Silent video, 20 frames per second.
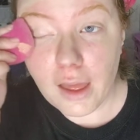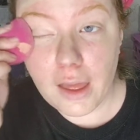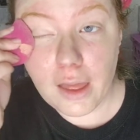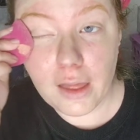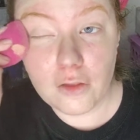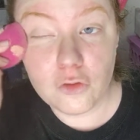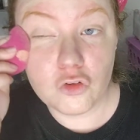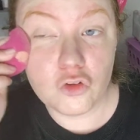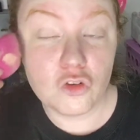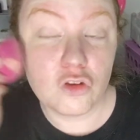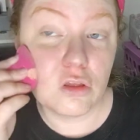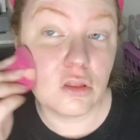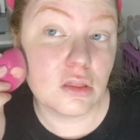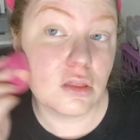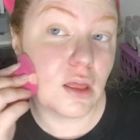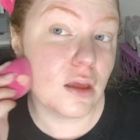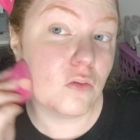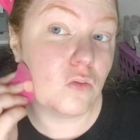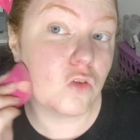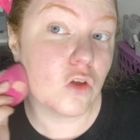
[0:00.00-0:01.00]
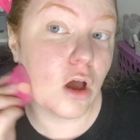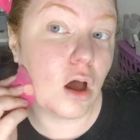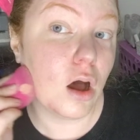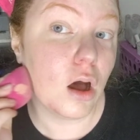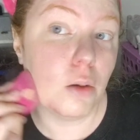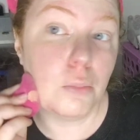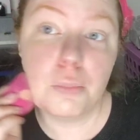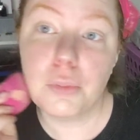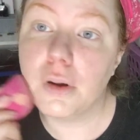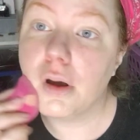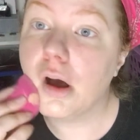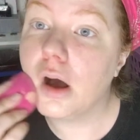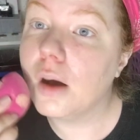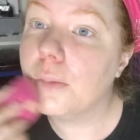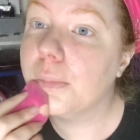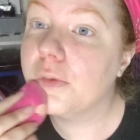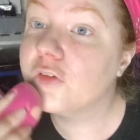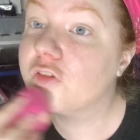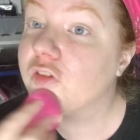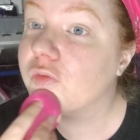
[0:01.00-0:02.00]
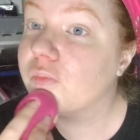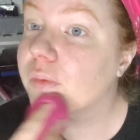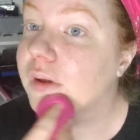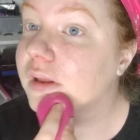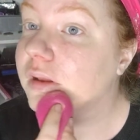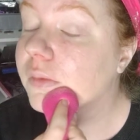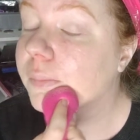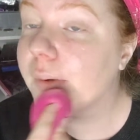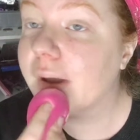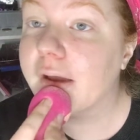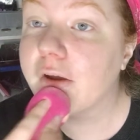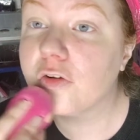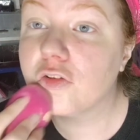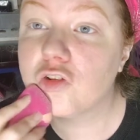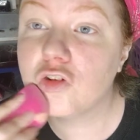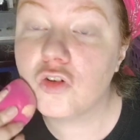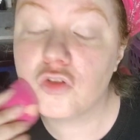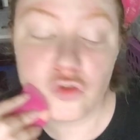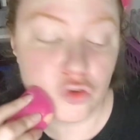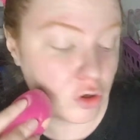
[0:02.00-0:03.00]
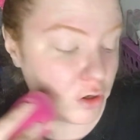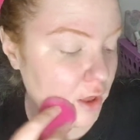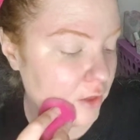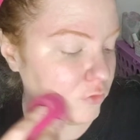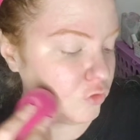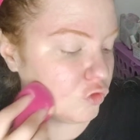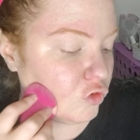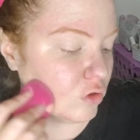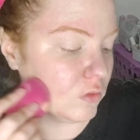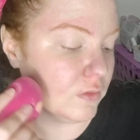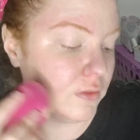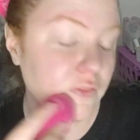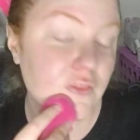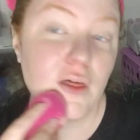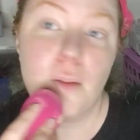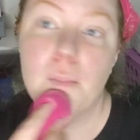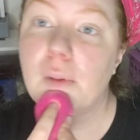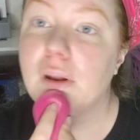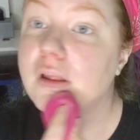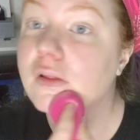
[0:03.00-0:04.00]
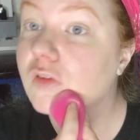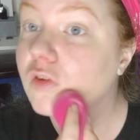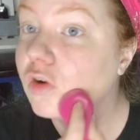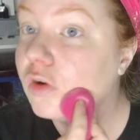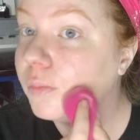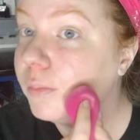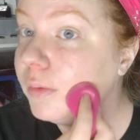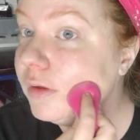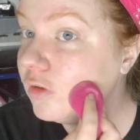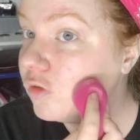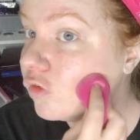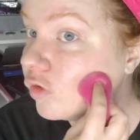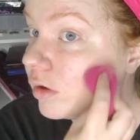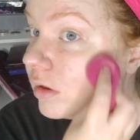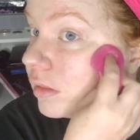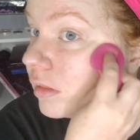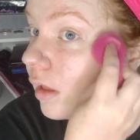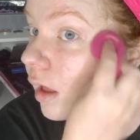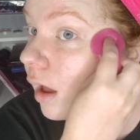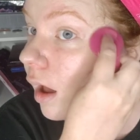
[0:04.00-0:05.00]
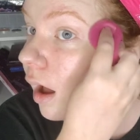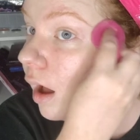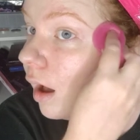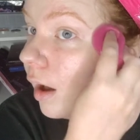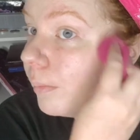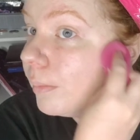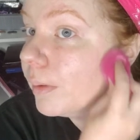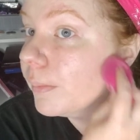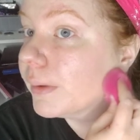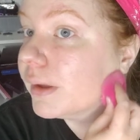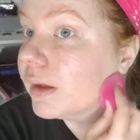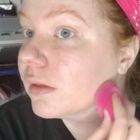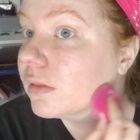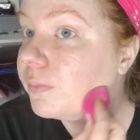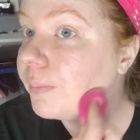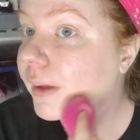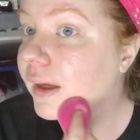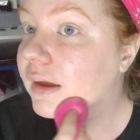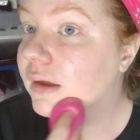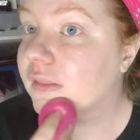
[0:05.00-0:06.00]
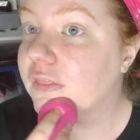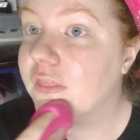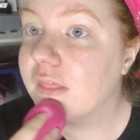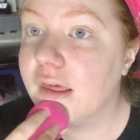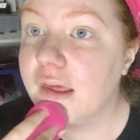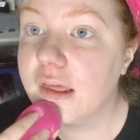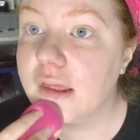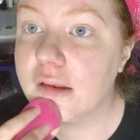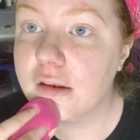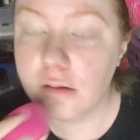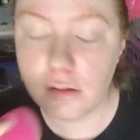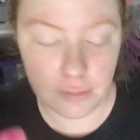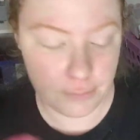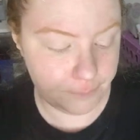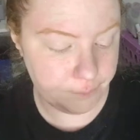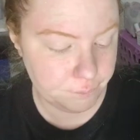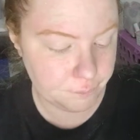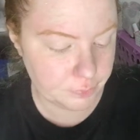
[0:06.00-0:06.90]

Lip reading: And she saved up a bunch of money to buy her children, and she lent that money to her mistress, but because back then,